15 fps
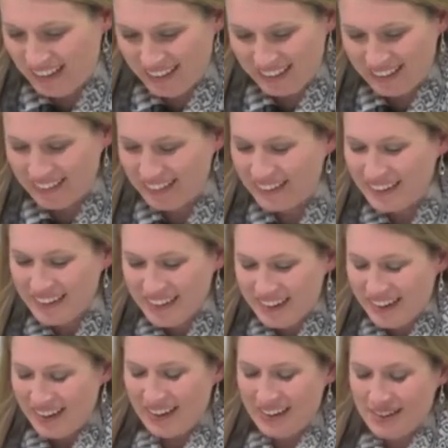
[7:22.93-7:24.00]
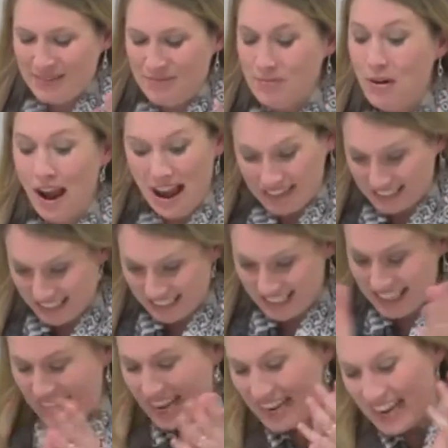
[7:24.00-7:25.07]
little
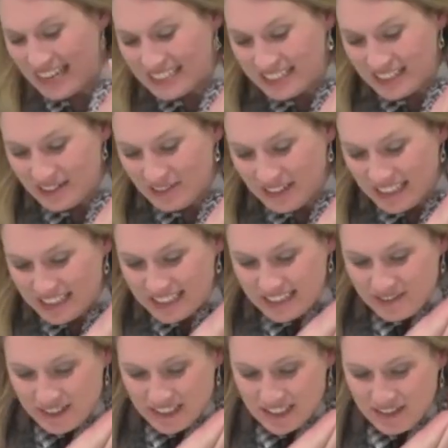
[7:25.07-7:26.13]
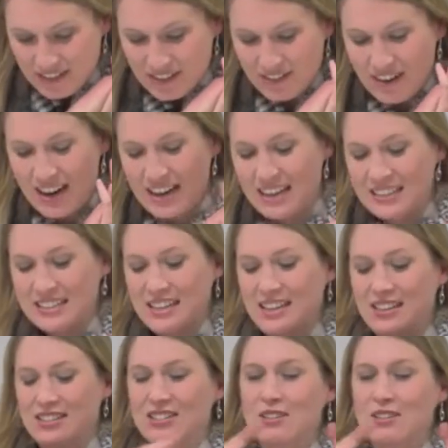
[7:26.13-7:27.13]
practice, I guess, that we do in the writing center.